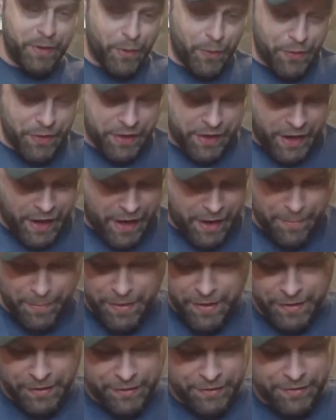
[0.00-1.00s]
know in the
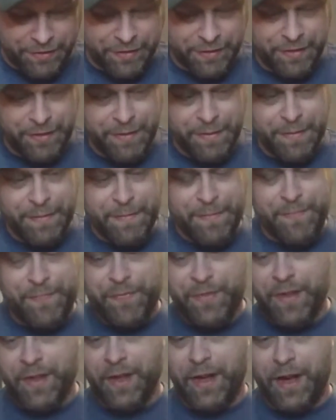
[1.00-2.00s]
comments.
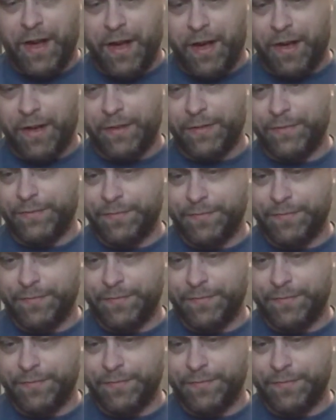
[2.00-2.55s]
Uh,